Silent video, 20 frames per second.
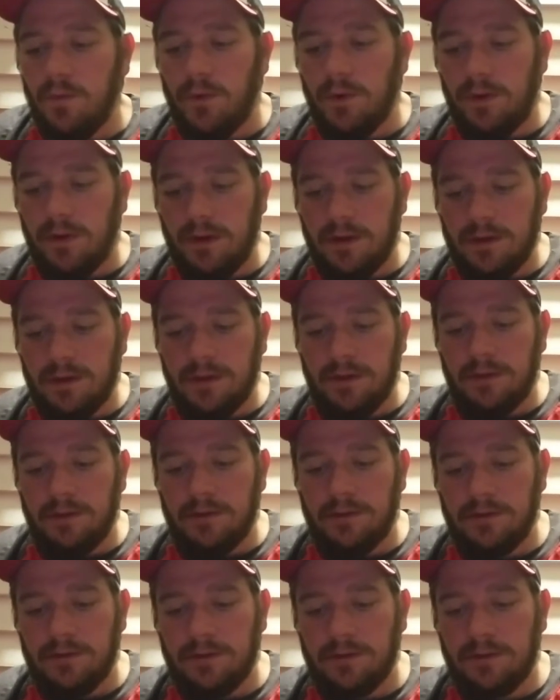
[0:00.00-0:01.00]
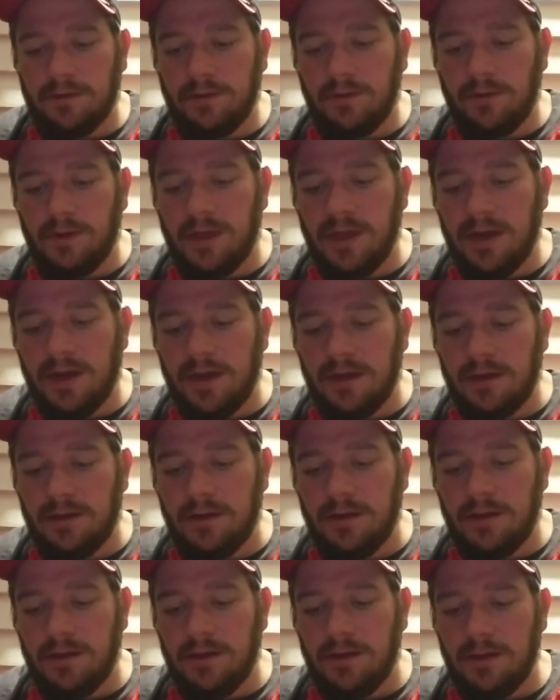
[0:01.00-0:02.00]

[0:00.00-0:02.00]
we're gonna go ahead and